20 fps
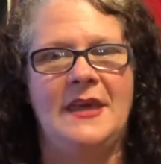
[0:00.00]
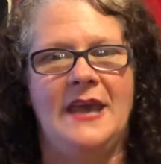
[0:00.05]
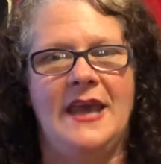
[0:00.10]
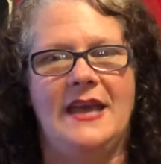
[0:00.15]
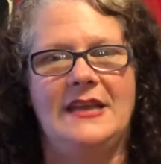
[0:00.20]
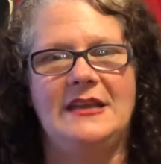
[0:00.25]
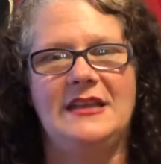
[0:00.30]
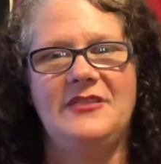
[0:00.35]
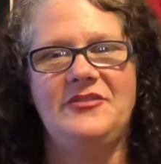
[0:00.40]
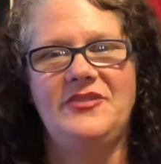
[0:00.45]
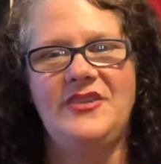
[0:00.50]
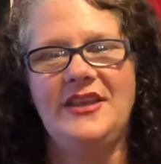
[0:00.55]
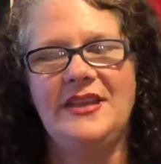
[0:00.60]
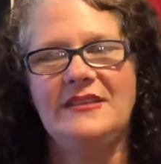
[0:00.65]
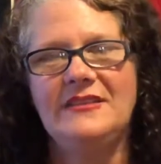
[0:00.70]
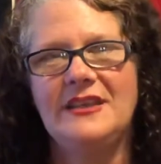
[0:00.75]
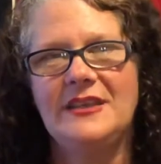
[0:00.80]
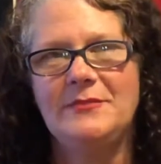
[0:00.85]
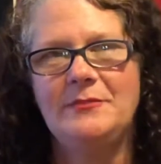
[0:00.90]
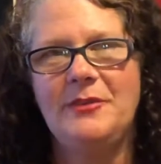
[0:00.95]
And I think
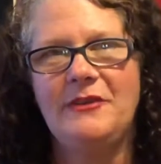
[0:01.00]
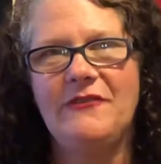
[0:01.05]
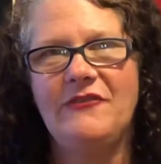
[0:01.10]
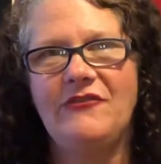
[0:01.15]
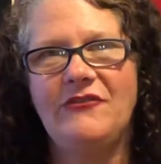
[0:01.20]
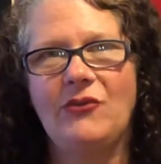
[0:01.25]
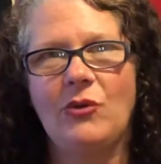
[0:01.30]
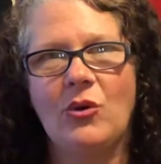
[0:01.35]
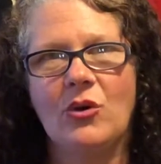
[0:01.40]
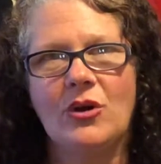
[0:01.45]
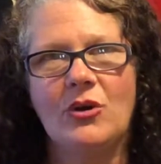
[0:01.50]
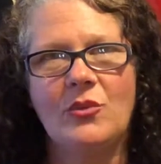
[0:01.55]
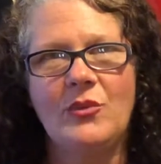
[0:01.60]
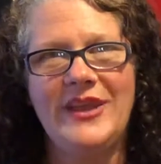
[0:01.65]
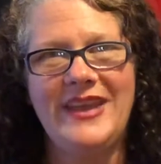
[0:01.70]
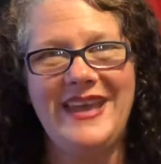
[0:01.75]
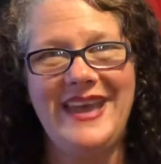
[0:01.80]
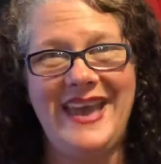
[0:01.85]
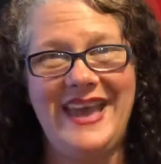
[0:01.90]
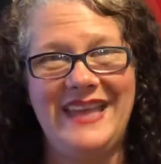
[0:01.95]
that before
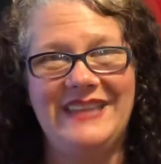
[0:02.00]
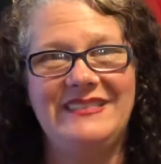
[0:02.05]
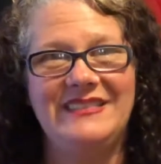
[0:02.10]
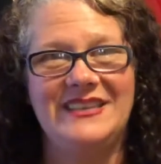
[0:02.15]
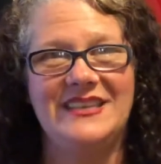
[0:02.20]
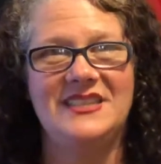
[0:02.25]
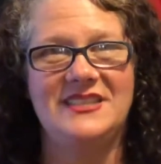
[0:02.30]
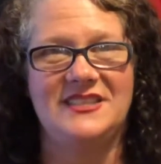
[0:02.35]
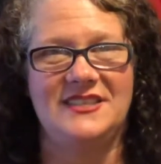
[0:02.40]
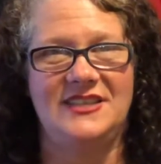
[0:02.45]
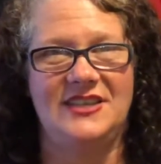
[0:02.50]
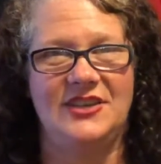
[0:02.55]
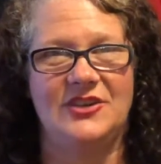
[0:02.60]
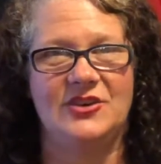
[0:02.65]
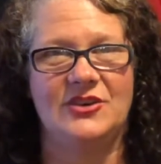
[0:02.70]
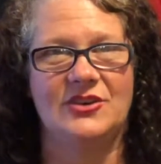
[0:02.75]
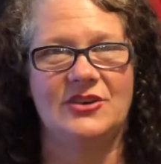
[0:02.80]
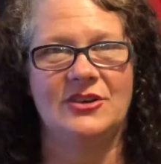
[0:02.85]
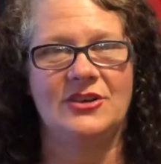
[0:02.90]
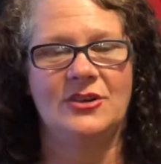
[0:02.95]
we end this
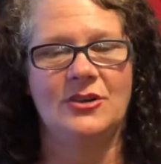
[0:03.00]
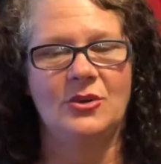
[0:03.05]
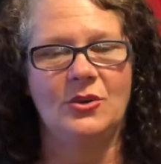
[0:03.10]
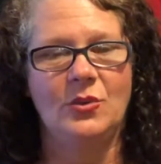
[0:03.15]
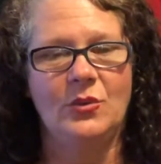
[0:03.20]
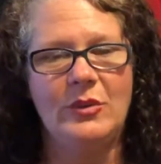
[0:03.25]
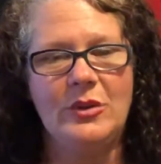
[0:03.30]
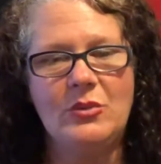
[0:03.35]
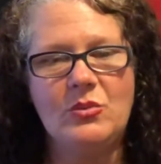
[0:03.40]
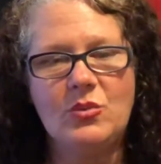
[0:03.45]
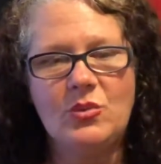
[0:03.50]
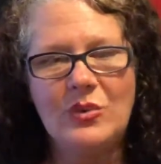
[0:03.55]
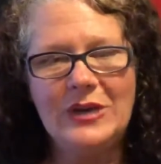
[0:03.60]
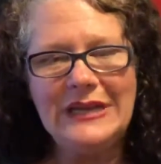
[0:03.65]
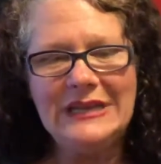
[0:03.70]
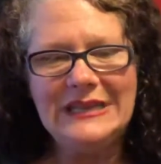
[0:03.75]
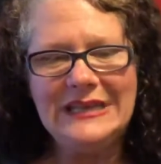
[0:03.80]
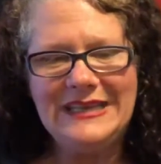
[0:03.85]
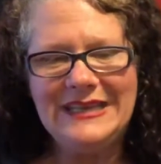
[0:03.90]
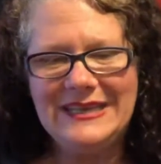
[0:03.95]
year, we
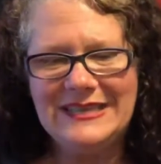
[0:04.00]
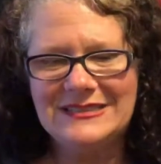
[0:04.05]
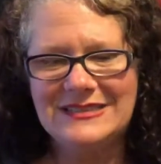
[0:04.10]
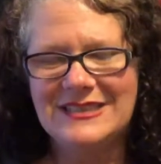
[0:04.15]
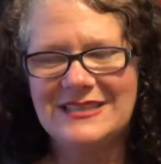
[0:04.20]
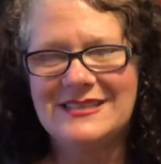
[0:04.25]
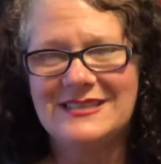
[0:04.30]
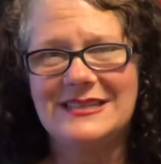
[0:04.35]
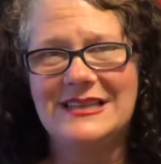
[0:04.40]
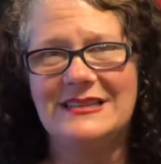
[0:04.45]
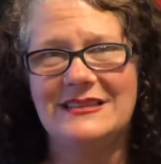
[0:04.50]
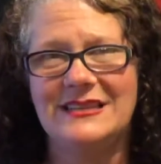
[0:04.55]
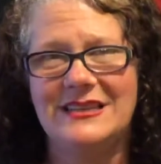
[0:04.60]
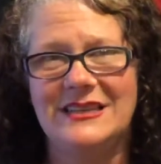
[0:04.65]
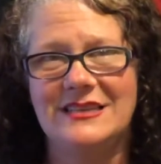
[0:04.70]
really get to set the